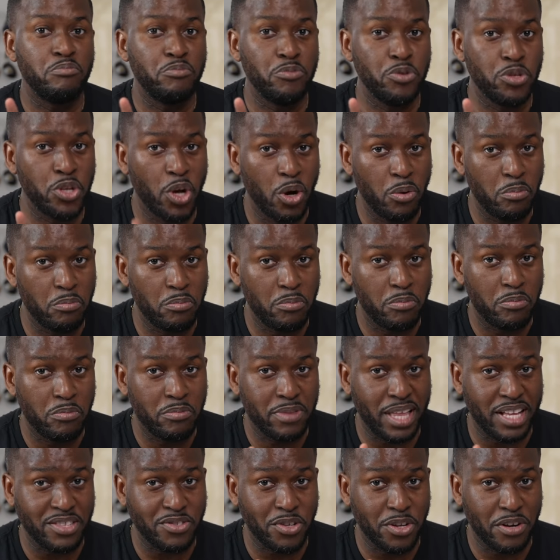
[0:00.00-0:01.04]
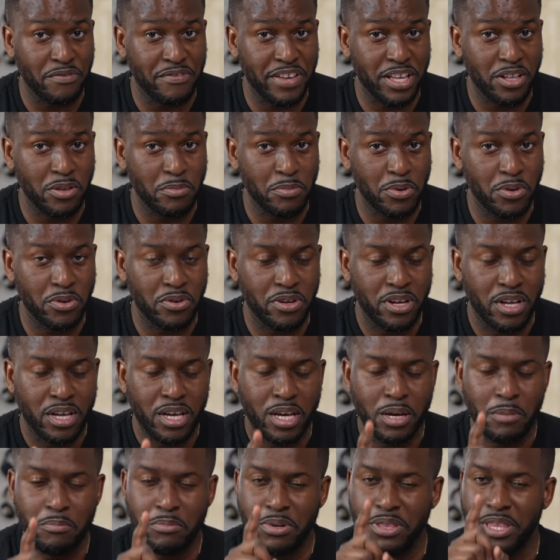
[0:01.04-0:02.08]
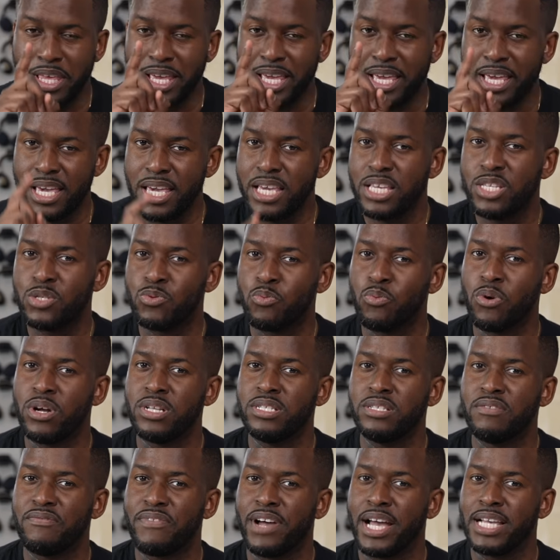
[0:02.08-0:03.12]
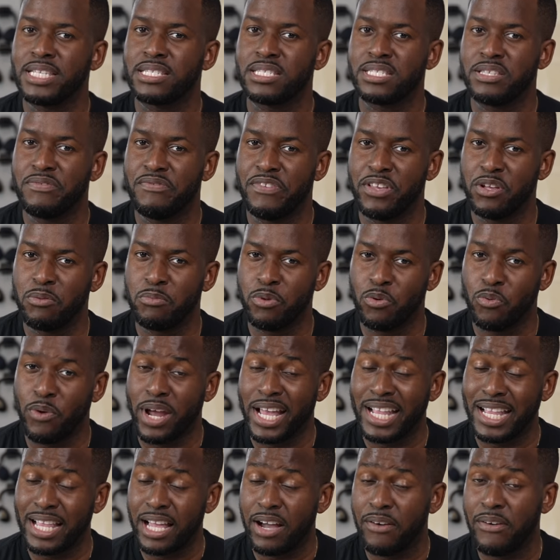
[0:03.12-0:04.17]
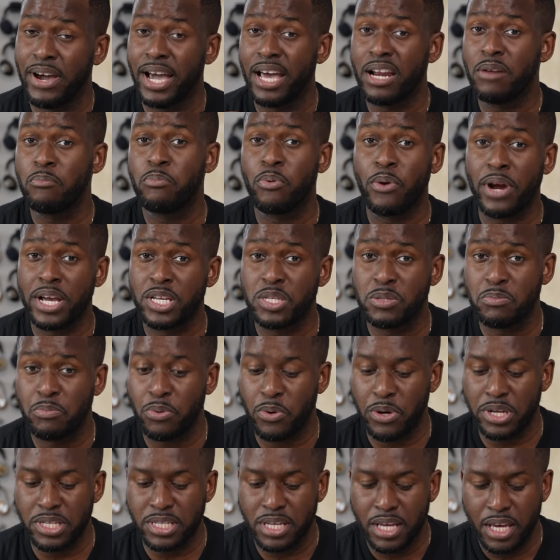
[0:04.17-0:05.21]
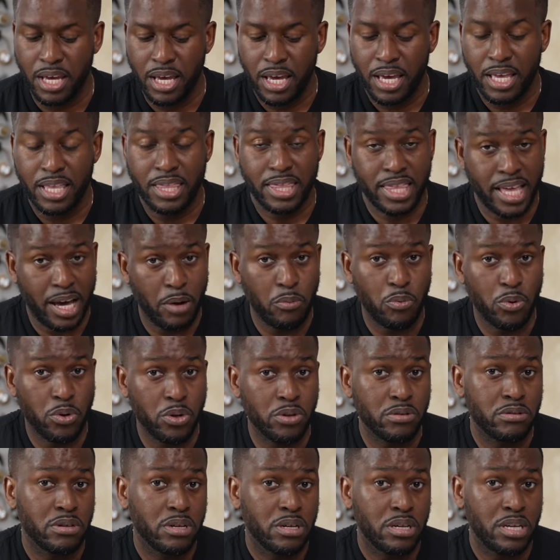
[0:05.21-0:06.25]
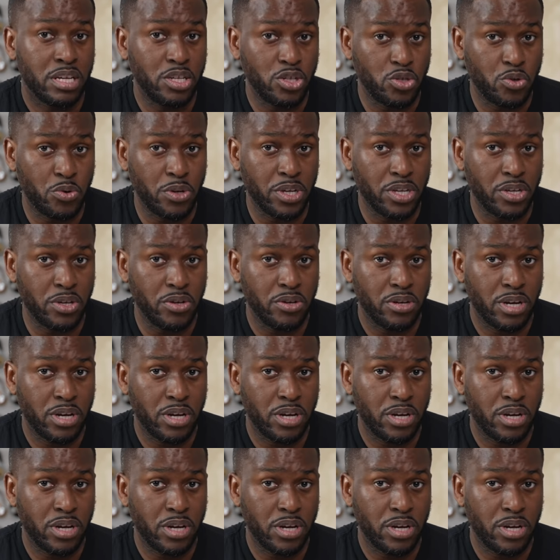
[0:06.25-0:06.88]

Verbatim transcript: Nope, that's not available. But there is one device that's available right now at a price point that will intrigue you.